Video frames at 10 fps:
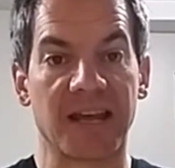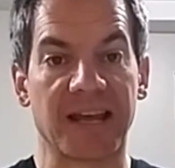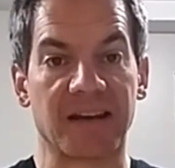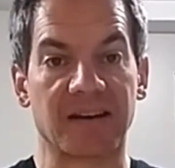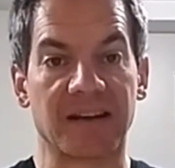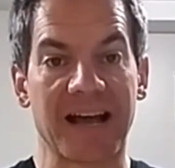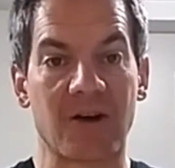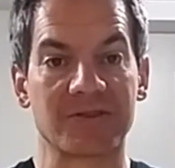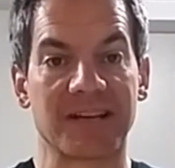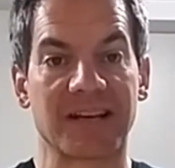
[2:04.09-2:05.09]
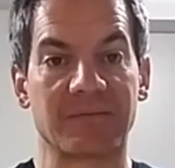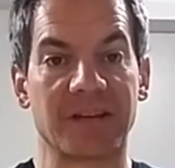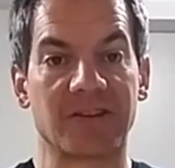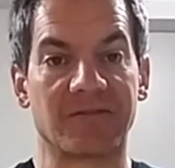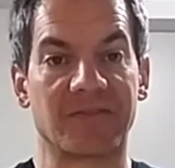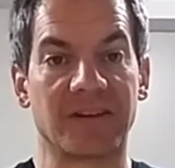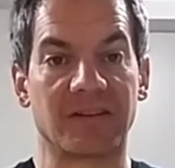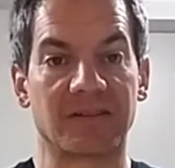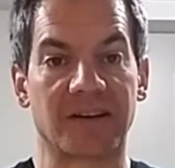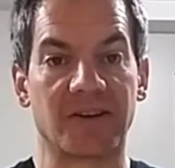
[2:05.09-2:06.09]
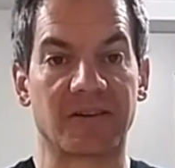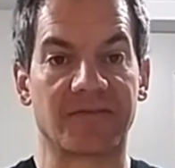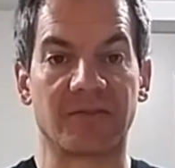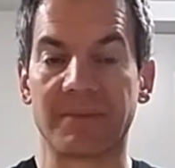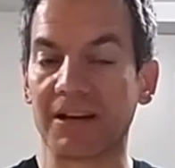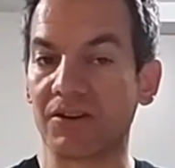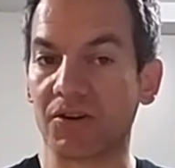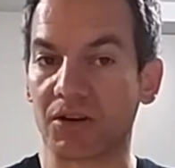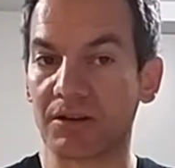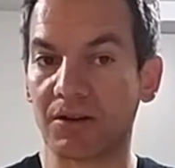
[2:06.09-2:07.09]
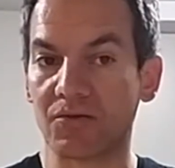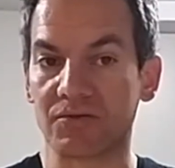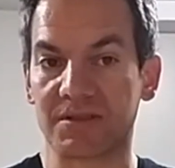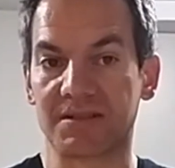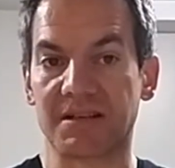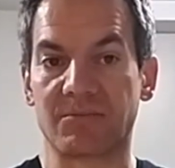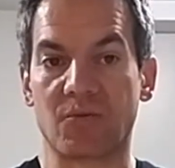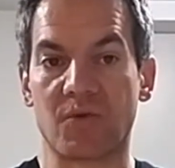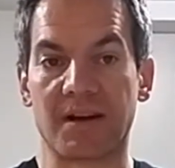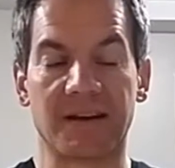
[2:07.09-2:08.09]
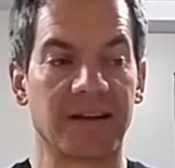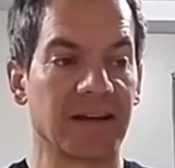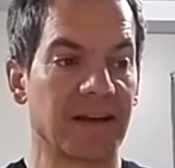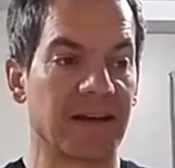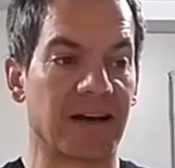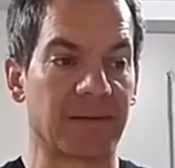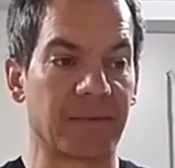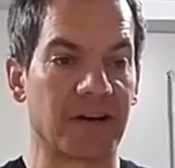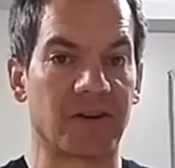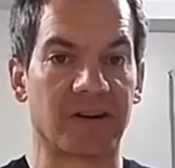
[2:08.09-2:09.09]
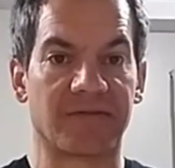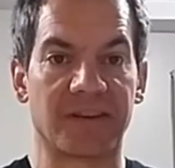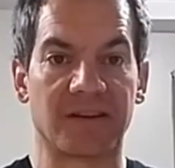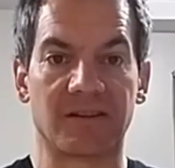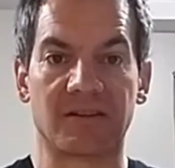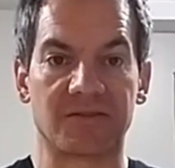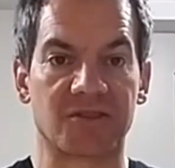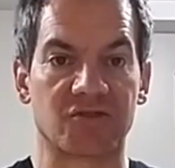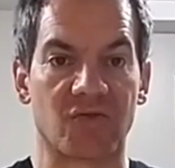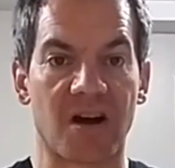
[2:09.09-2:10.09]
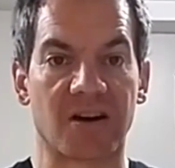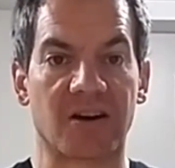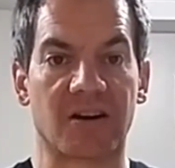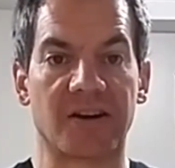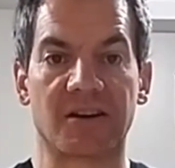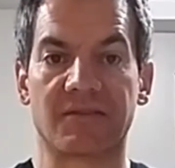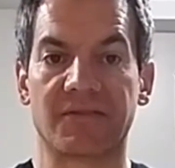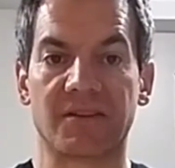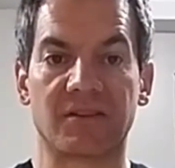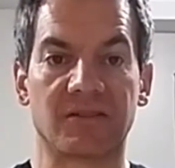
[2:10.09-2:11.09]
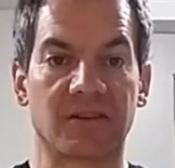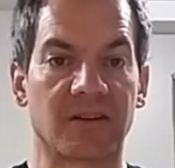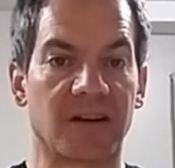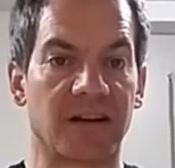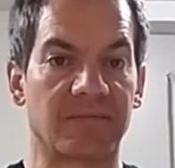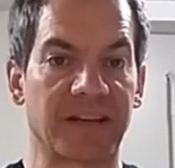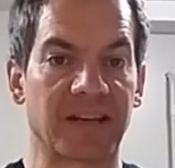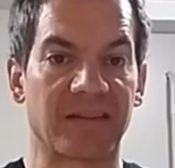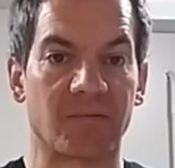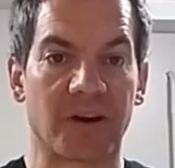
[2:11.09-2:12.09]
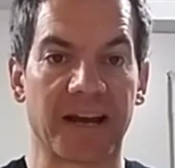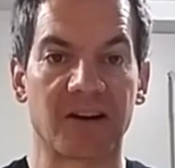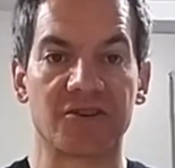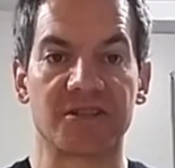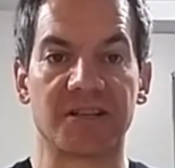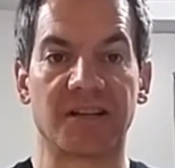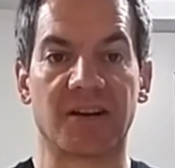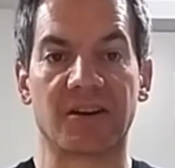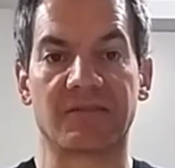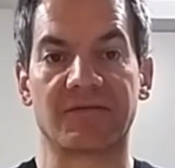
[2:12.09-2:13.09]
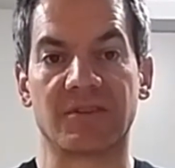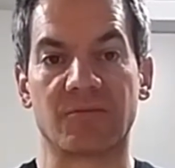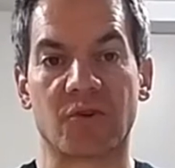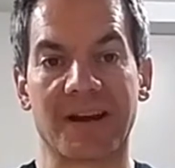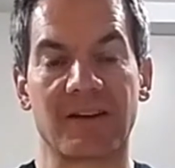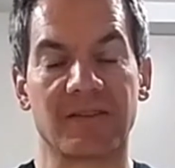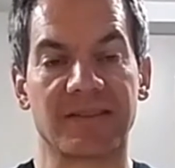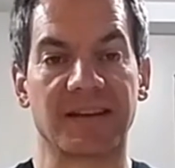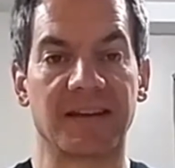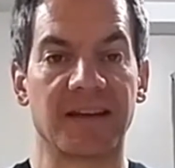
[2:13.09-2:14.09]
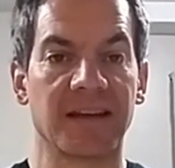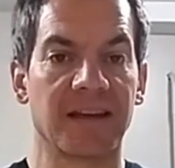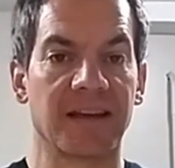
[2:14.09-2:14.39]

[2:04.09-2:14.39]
And how is that going to make you feel? Are you going to feel better in your clothes is number one. Um, are you going to feel stronger? Are you going to feel um, like you have more energy? Are you going to feel more healthy?